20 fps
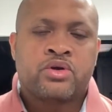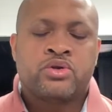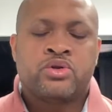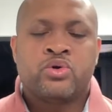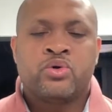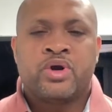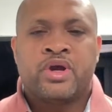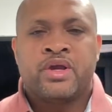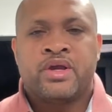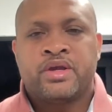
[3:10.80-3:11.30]

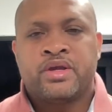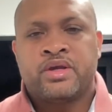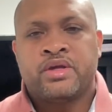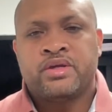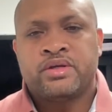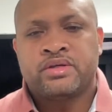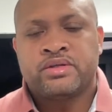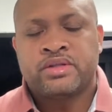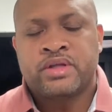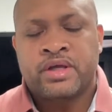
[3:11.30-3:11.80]
do
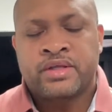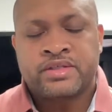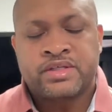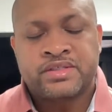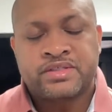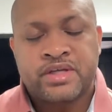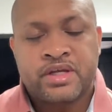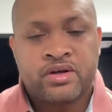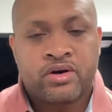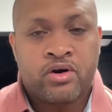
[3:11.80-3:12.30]
as they
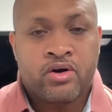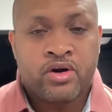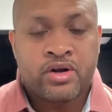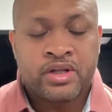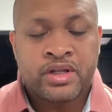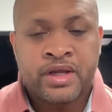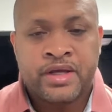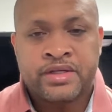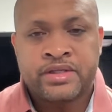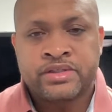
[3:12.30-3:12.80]
said, a hard
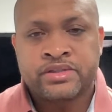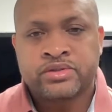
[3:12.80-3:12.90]
landing.